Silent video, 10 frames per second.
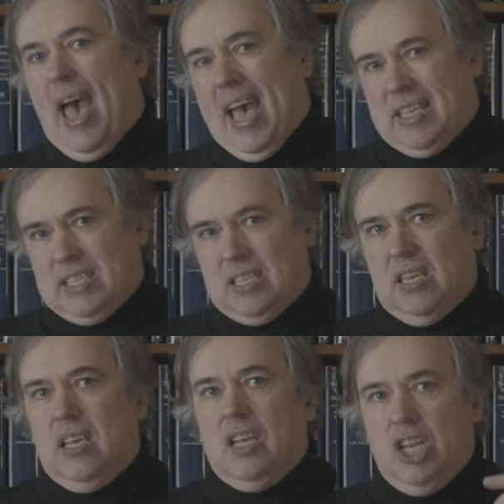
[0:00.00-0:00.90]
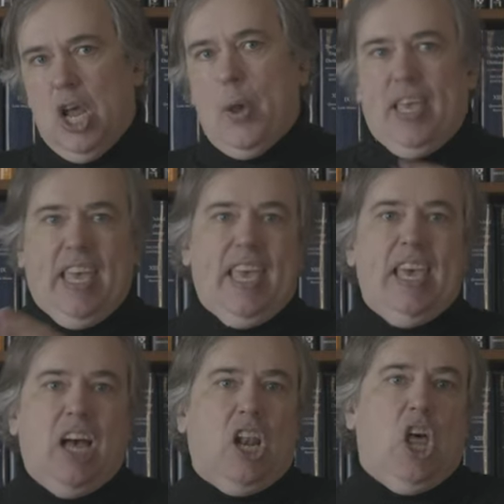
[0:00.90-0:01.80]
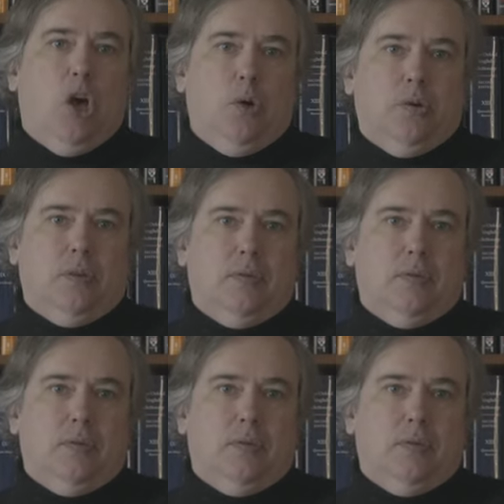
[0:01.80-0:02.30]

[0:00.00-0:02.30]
S, knowing E alone.